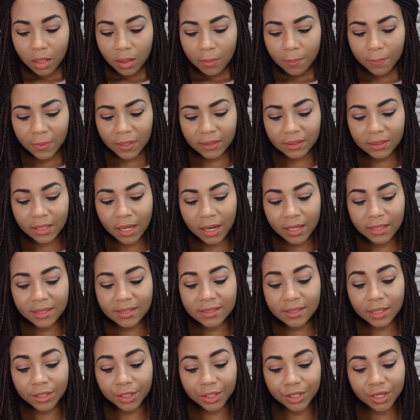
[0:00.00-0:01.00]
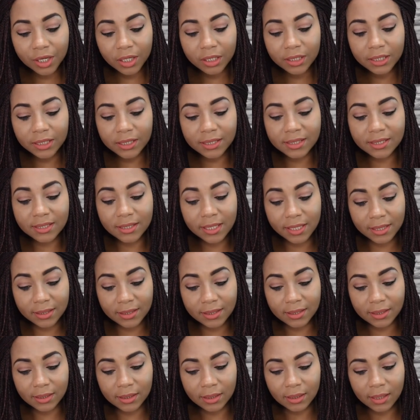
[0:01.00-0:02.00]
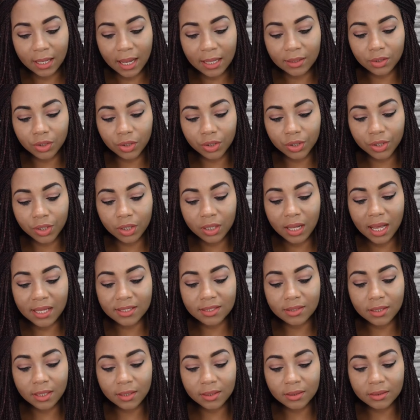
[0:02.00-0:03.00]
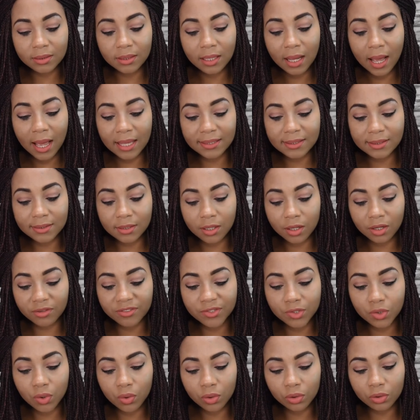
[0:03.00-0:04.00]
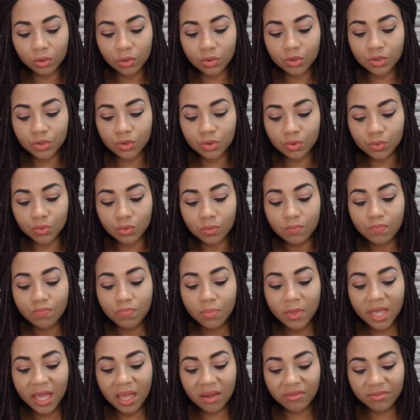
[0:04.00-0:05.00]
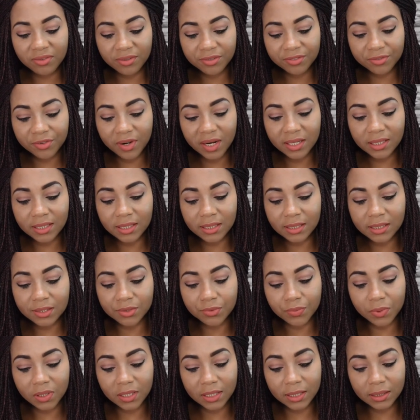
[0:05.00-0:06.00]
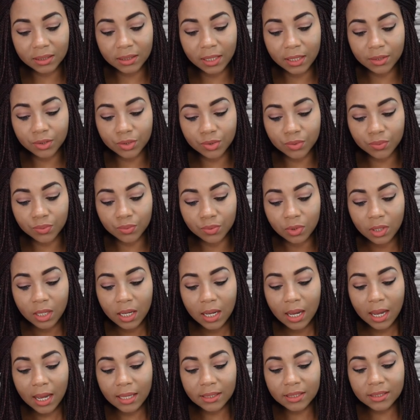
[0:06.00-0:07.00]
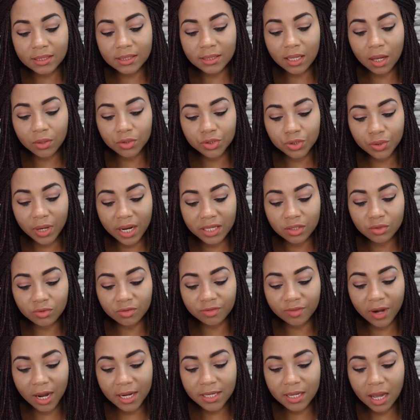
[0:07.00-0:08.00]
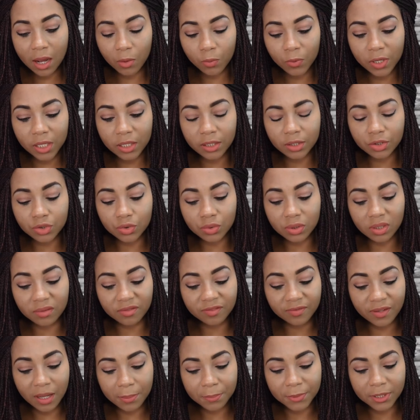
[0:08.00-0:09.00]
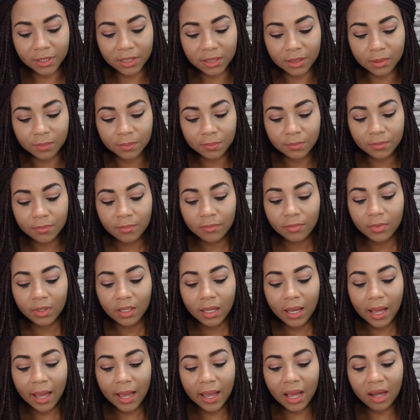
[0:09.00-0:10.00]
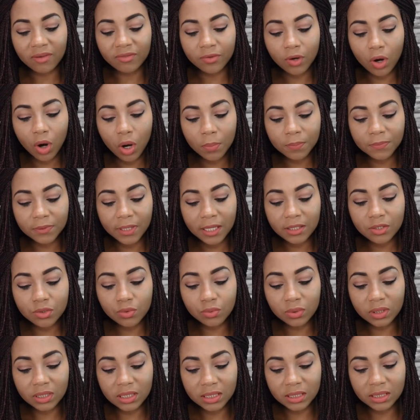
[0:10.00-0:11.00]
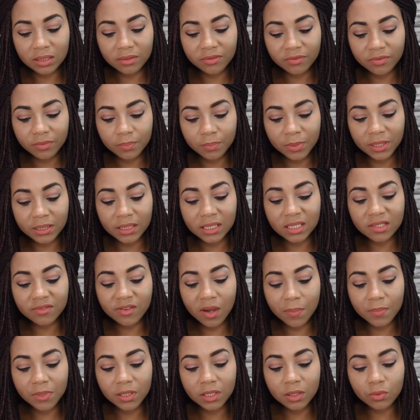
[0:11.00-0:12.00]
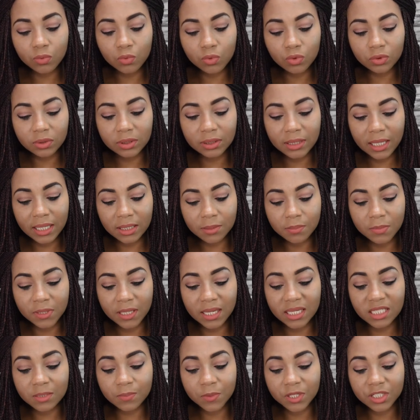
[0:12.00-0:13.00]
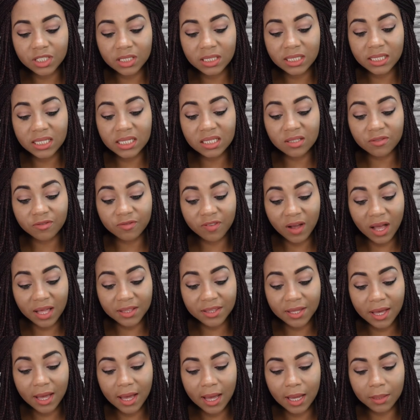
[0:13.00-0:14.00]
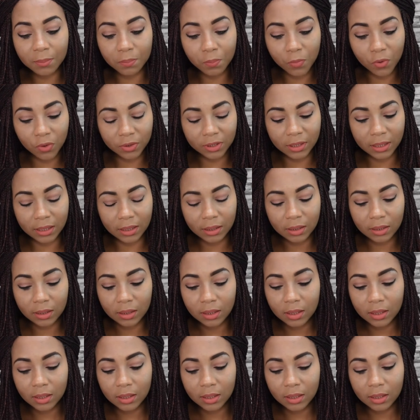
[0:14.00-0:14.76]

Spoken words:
But there is a girl he is dating, and the girl has taken herself so close to every friend he is related to and is now trying to find her way into the family. I have opted to leave, but his family won't let me, especially his father and mother.